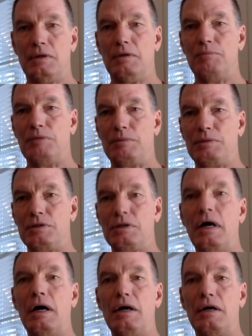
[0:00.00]
maybe
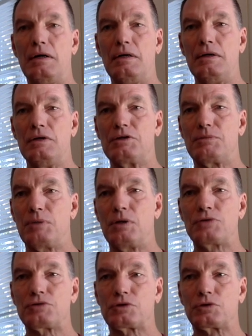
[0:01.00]
uh,
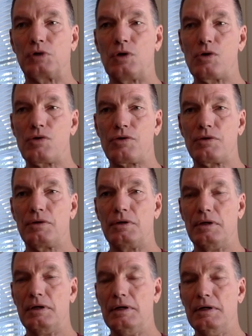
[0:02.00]
spiritual growth,
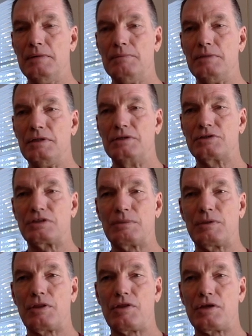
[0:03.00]
uh, and some
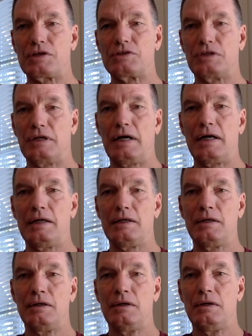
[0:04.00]
of the things that I
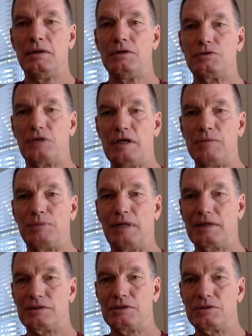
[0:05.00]
try and
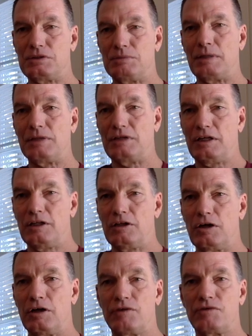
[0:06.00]
practice in my daily
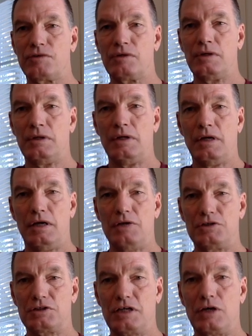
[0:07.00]
life, and
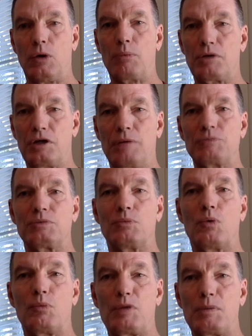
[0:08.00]
just kind of open it up to
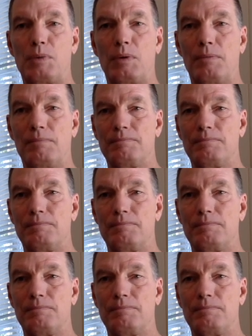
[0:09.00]
more people,